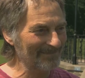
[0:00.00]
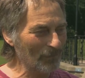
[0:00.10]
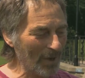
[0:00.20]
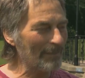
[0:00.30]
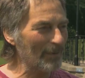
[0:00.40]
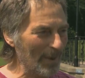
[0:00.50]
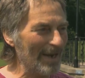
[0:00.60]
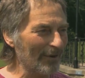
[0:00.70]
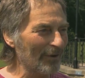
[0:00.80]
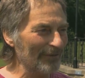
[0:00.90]
Well, I'm
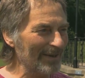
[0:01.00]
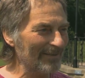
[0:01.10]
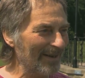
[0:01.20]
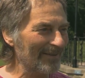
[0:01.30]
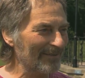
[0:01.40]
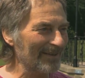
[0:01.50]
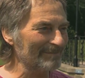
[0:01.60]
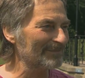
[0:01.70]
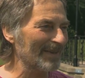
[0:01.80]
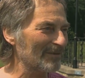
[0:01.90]
aware of it, yes,
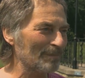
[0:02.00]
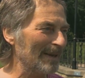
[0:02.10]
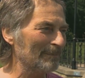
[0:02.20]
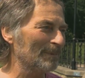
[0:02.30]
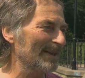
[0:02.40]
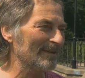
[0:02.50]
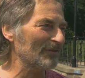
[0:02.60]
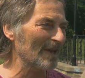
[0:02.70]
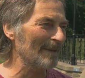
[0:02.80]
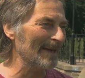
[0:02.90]
and spend plenty
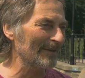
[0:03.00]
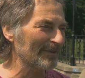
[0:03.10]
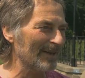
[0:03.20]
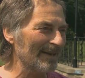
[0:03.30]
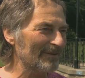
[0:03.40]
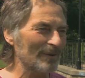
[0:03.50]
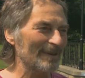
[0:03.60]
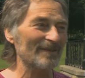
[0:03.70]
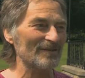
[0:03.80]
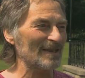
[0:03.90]
of time outside, so
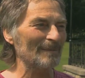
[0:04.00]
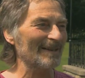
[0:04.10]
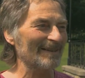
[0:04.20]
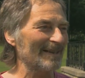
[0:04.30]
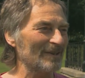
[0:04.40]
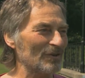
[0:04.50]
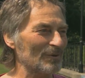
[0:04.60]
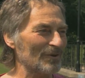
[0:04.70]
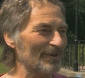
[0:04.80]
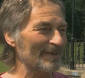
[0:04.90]
it doesn't seem like an
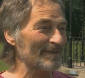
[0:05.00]
issue during the